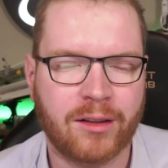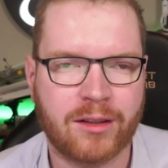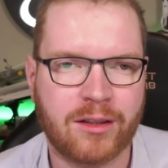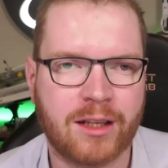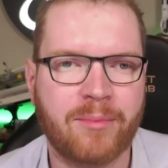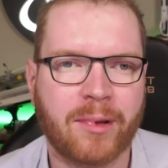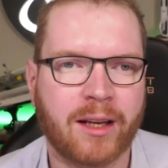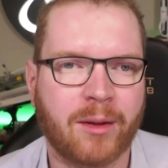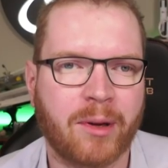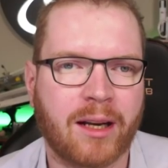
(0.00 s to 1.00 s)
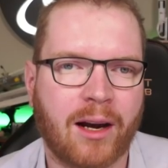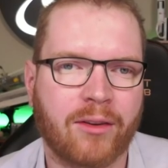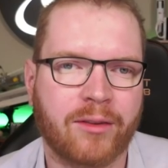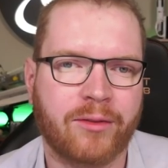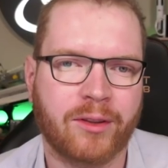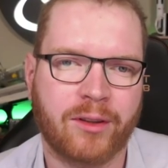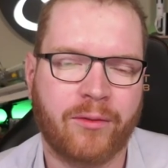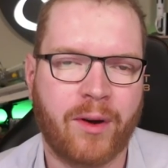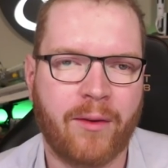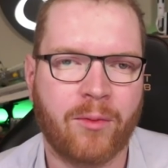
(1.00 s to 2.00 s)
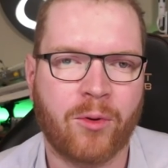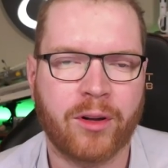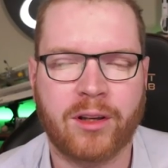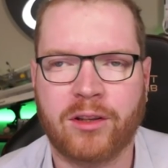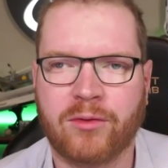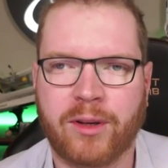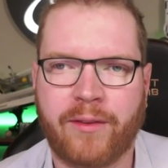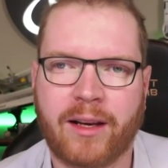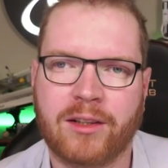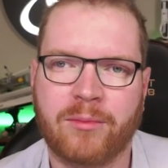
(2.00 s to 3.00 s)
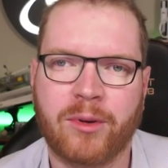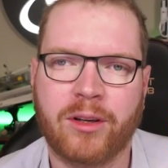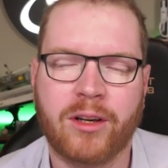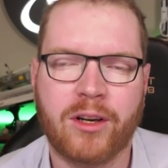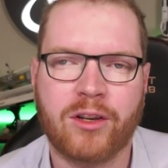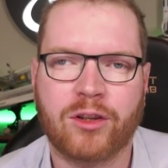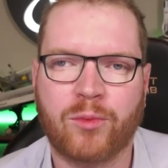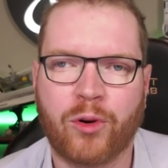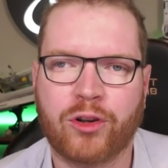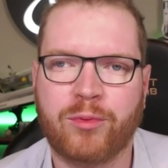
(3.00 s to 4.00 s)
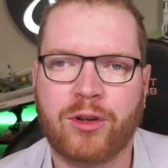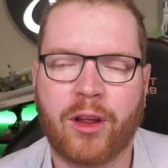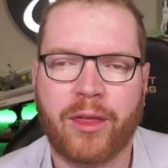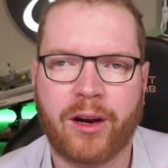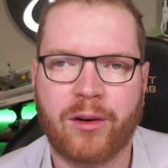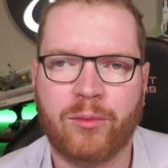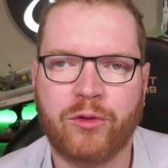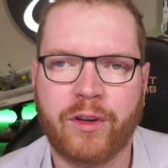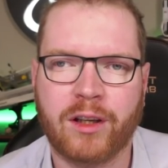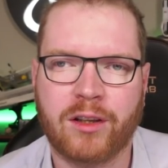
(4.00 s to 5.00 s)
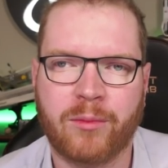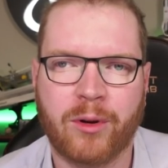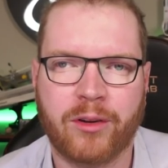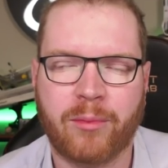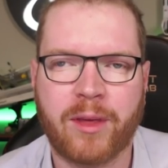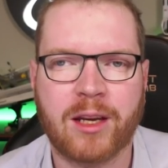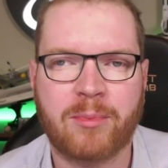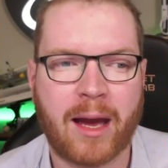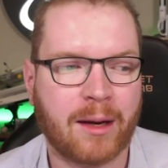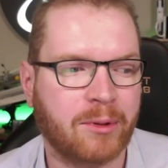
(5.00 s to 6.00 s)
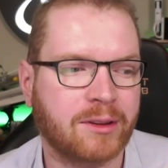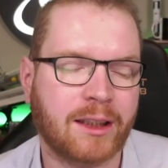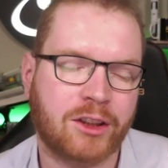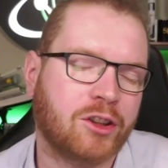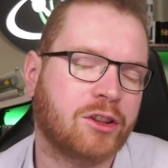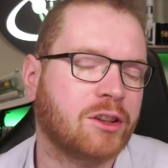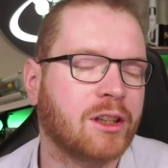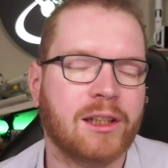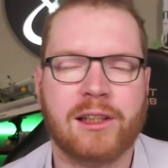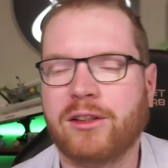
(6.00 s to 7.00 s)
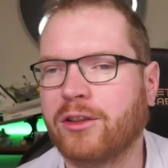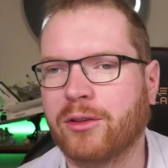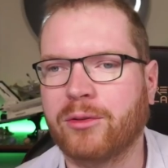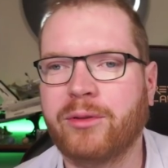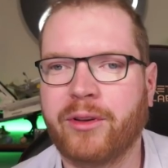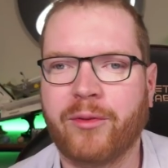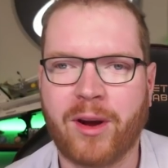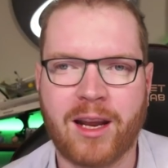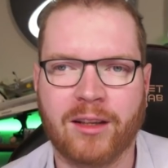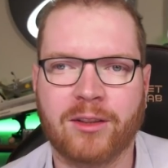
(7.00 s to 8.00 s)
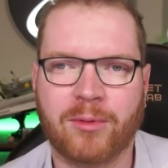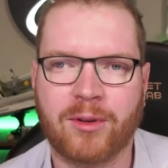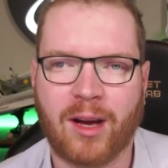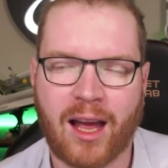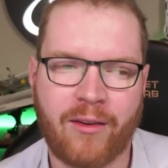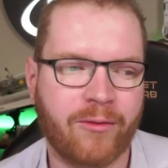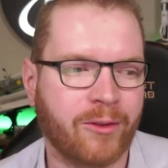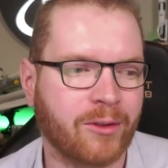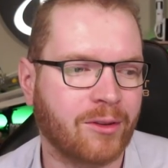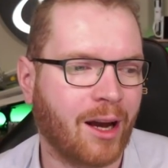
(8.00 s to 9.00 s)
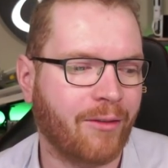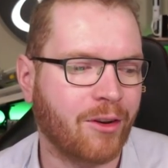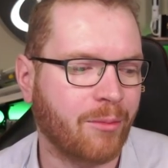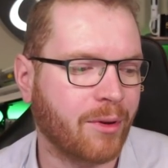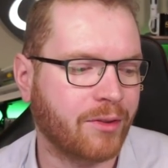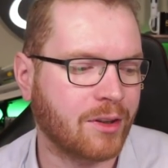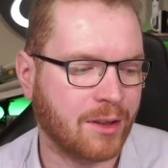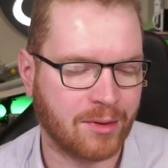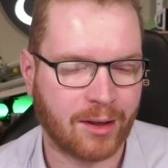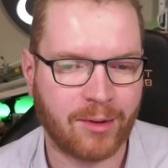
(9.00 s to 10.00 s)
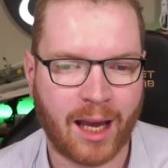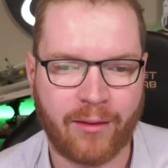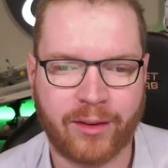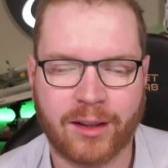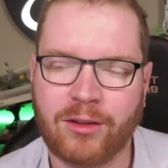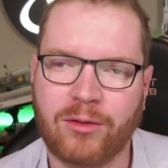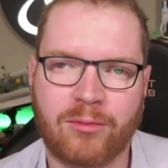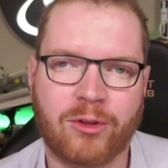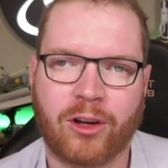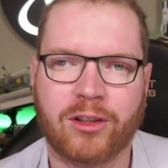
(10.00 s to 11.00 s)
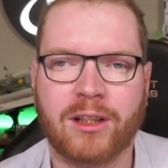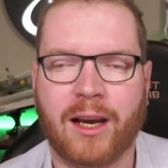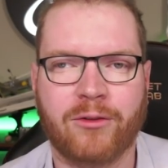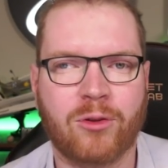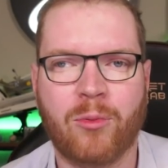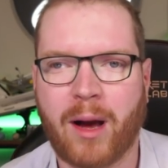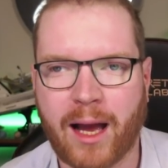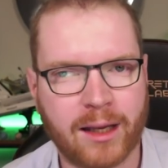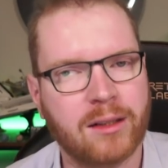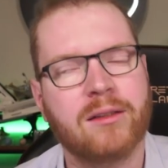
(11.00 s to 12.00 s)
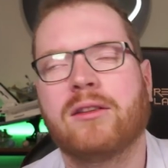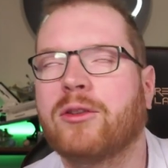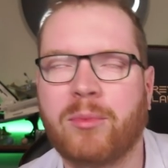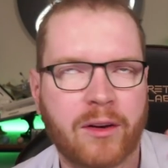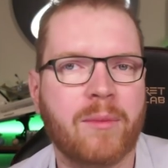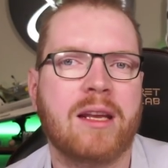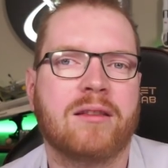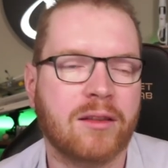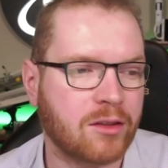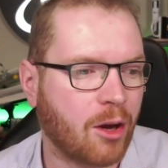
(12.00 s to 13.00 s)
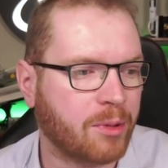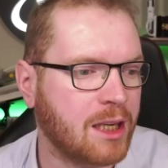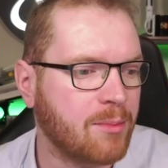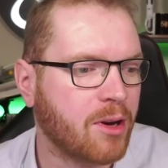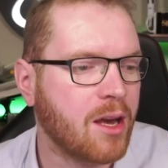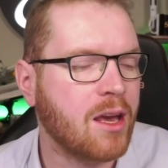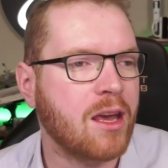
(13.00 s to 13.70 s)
slipped a little bit out of where we wanted it, so we have had some work to be done there, moving some things back, but that's just, you know, the way it is when you have the number of systems that we have, that you constantly have to go back and there's a bit of maintenance upkeep